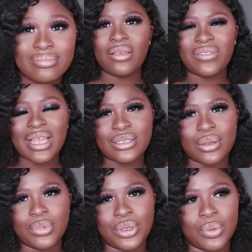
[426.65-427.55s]
If that's
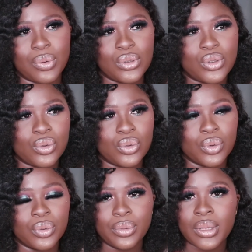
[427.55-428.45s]
something you want to
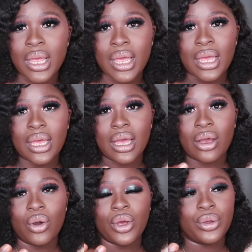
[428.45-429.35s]
know
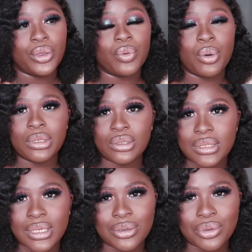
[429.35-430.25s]
or you want me to
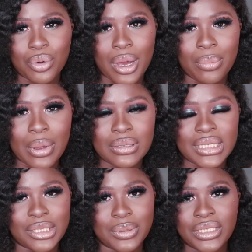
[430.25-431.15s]
tell you about,
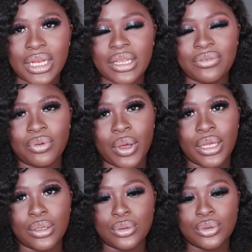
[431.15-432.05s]
especially if you're a
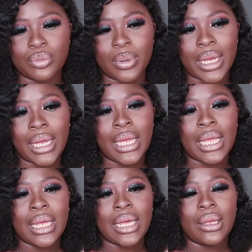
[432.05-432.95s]
YouTuber,
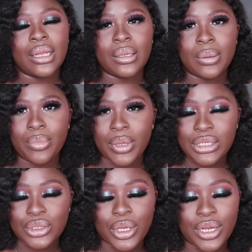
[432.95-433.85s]

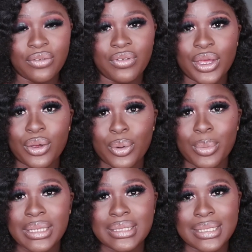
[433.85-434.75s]
make sure you leave a
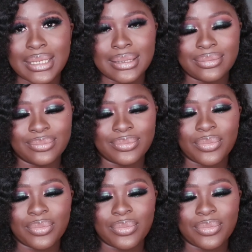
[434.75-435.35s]
comment in